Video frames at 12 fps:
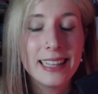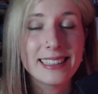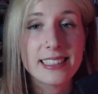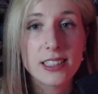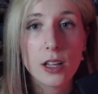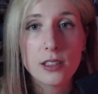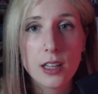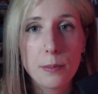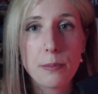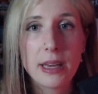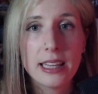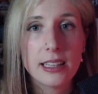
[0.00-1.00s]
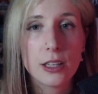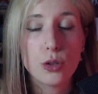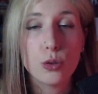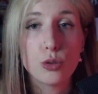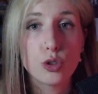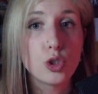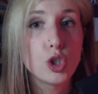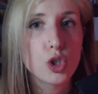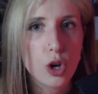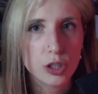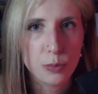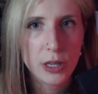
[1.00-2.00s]
This does not mean that you should
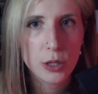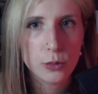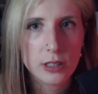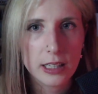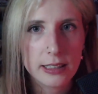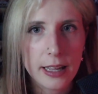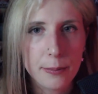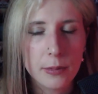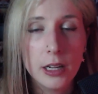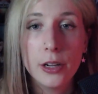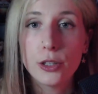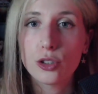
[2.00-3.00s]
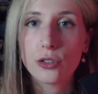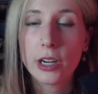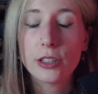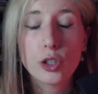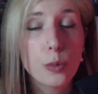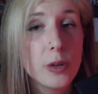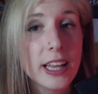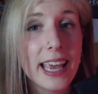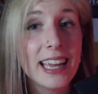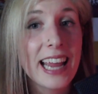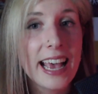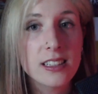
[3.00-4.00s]
not be using them. Try to
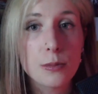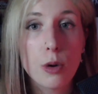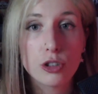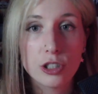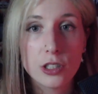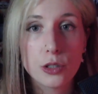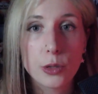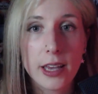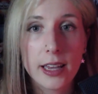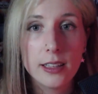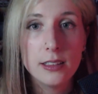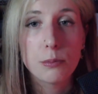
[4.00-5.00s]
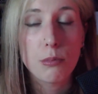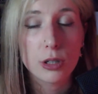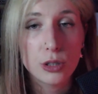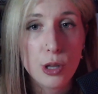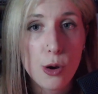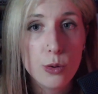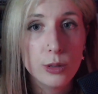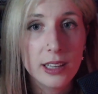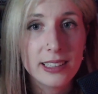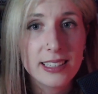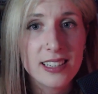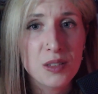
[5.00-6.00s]
communicate as much as you can, but know
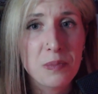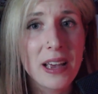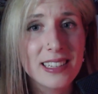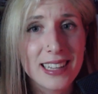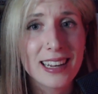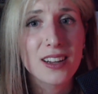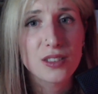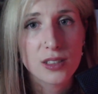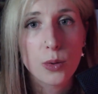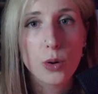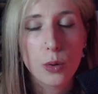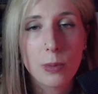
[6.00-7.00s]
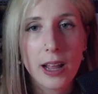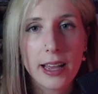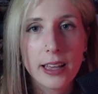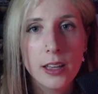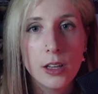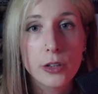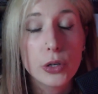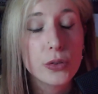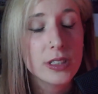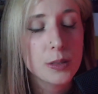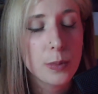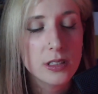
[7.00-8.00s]
that this is basically a solo play. You're
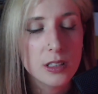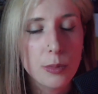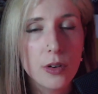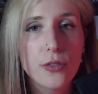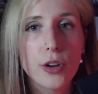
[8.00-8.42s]
responsible for